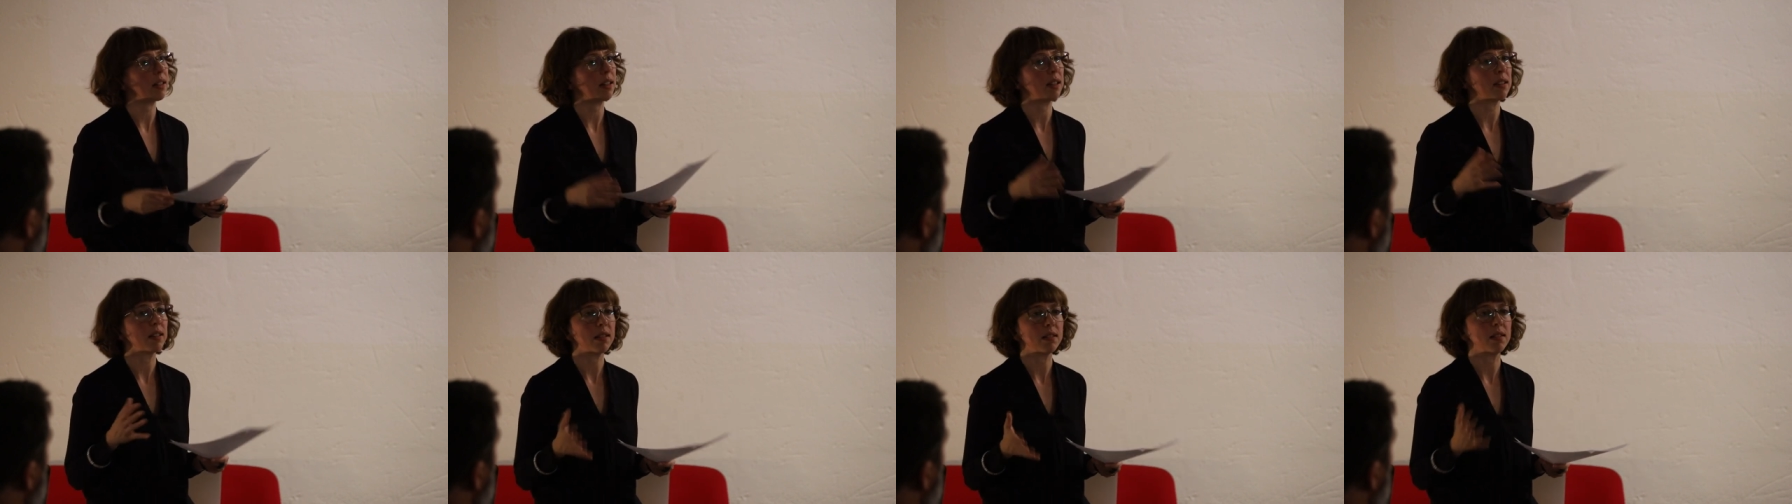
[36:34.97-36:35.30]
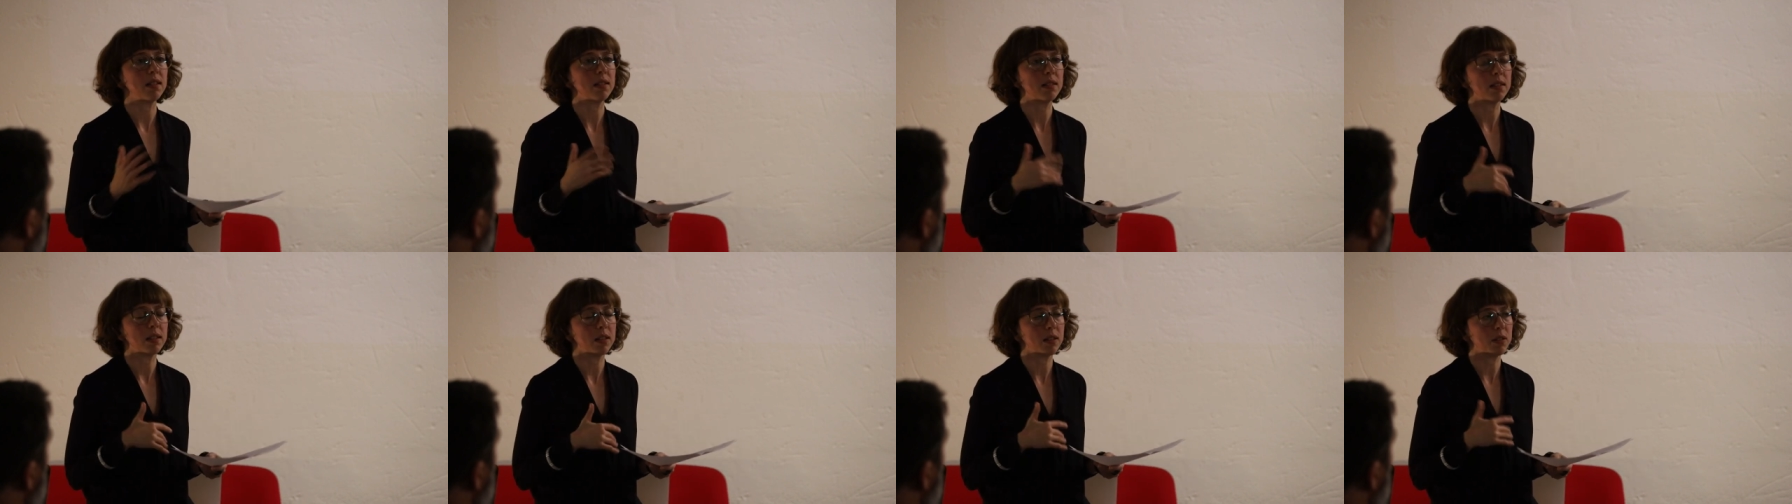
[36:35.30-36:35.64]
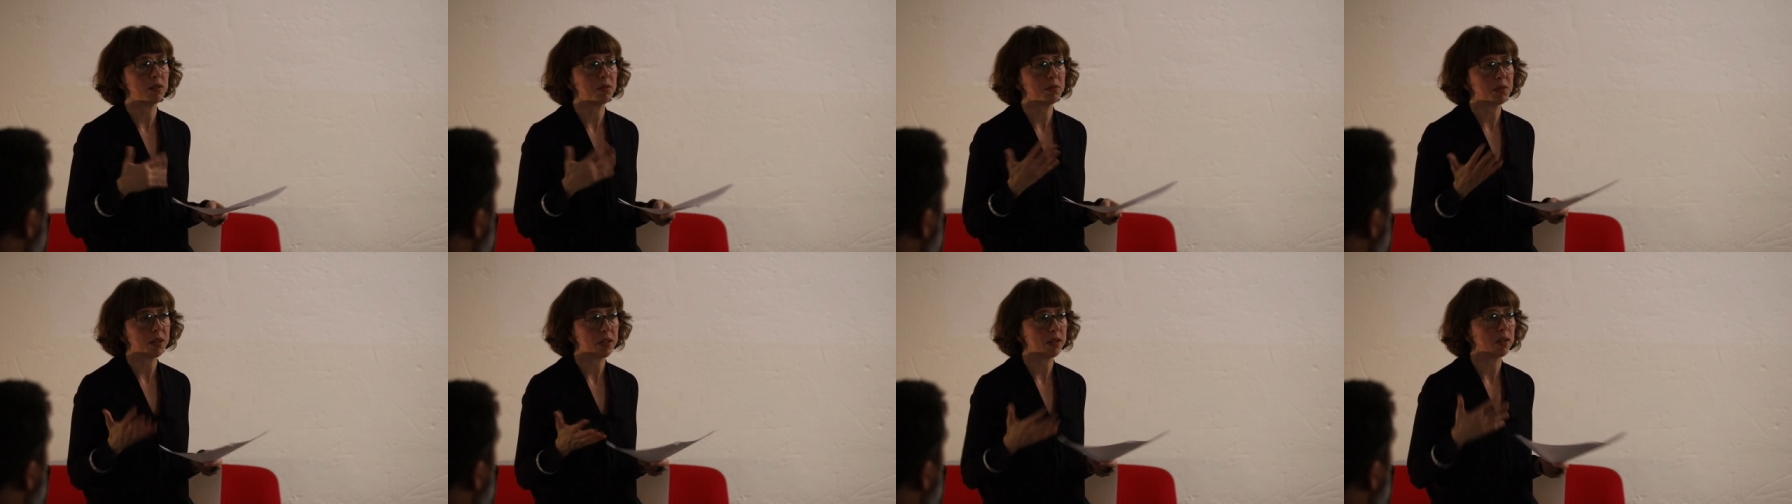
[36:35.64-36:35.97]
And I think this
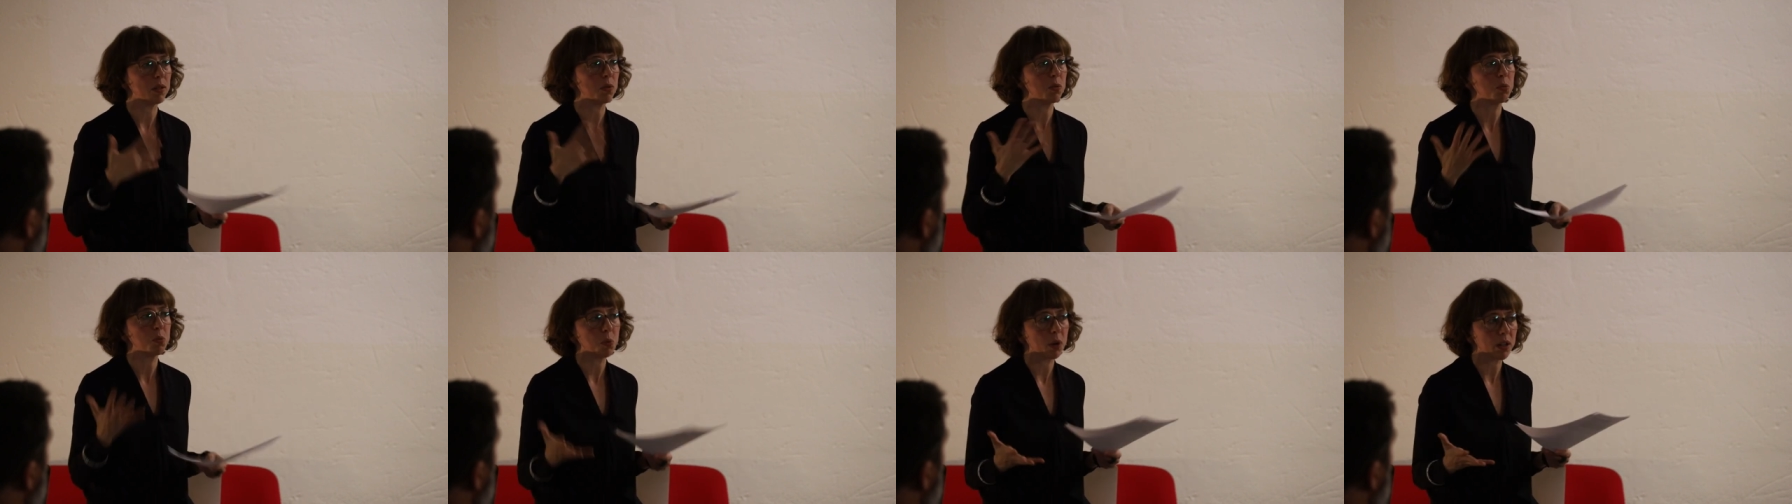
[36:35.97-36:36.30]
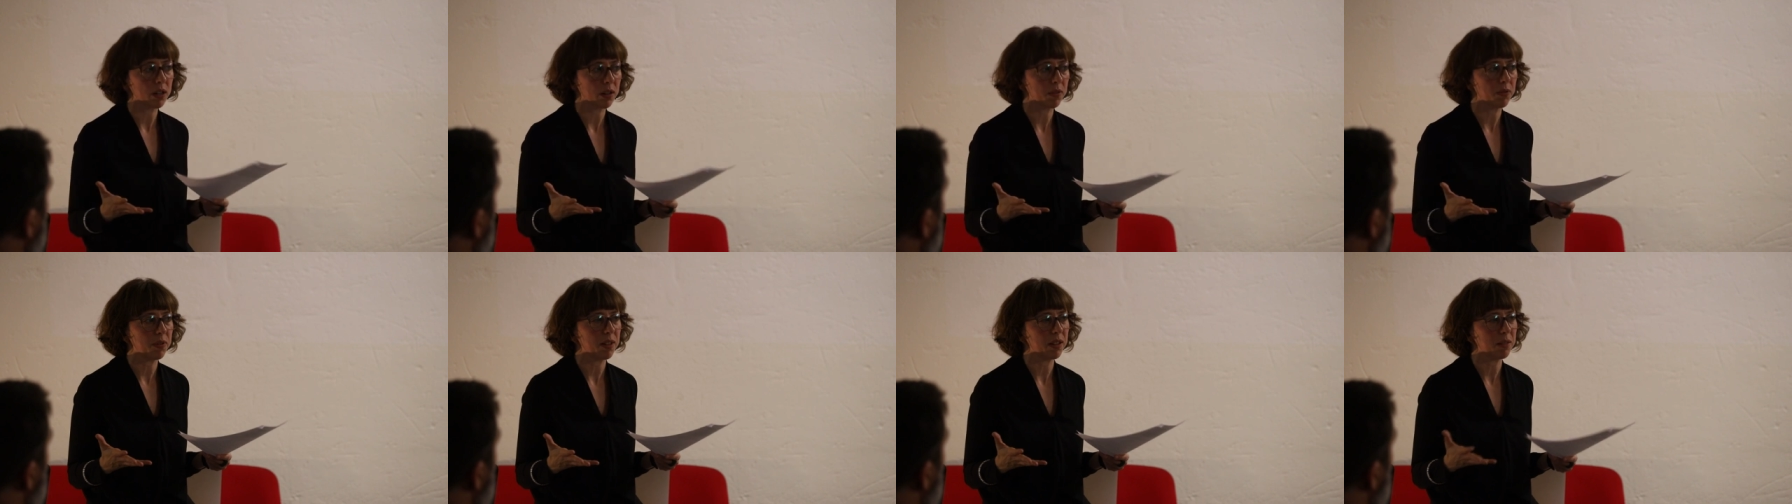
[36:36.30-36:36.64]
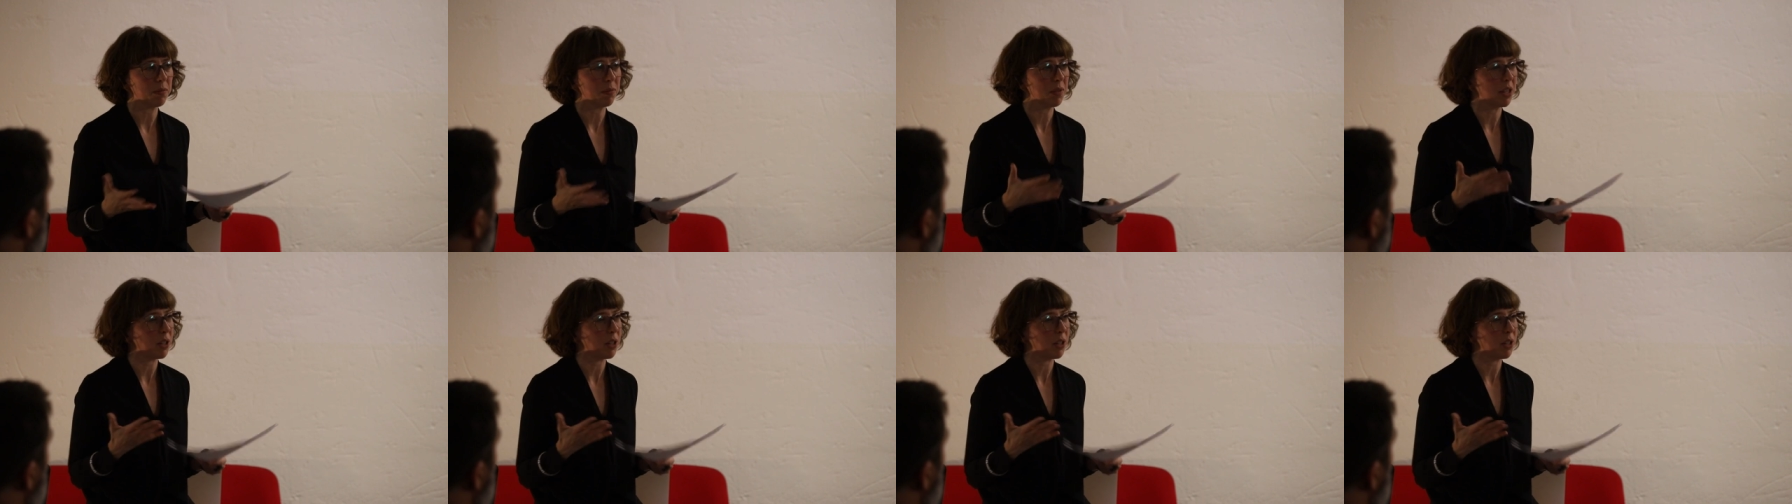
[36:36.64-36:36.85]
is, this is one of the,